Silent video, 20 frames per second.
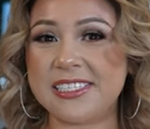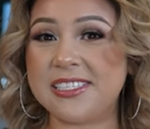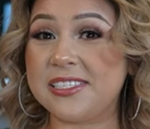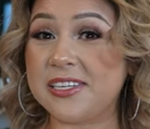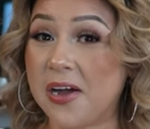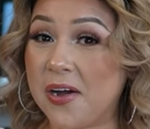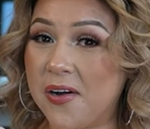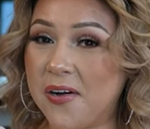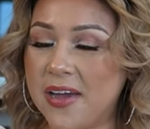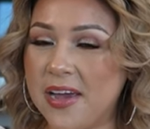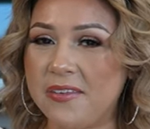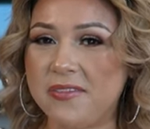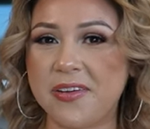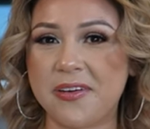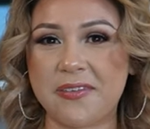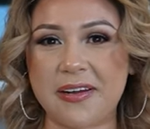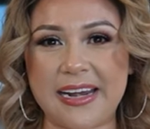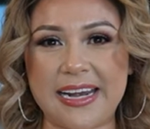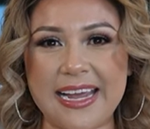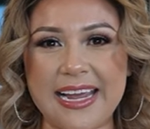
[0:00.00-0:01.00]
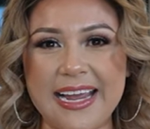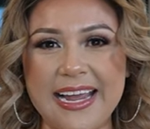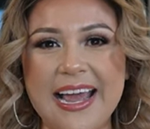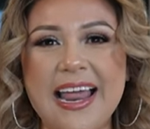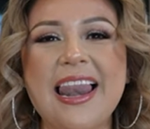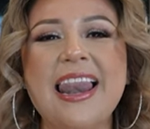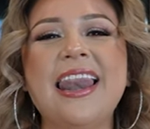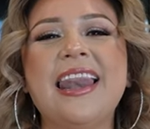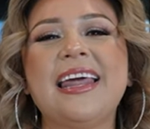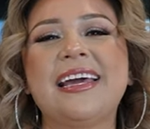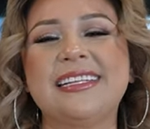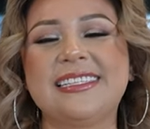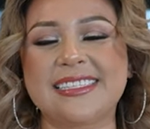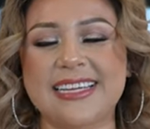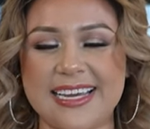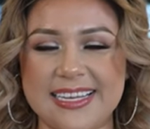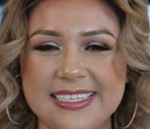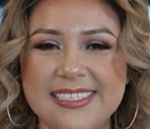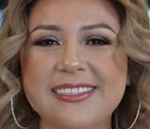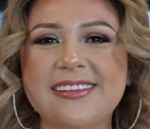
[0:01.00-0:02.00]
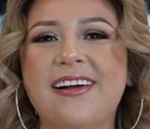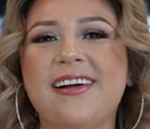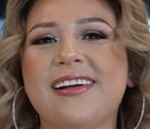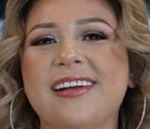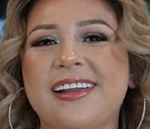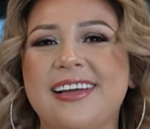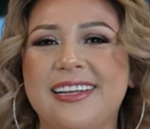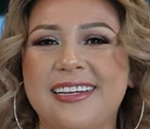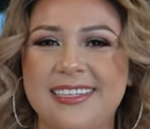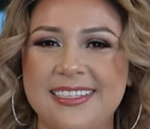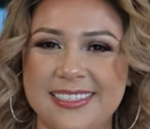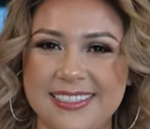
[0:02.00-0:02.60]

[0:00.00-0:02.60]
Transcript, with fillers: So if you're ready, let's get started.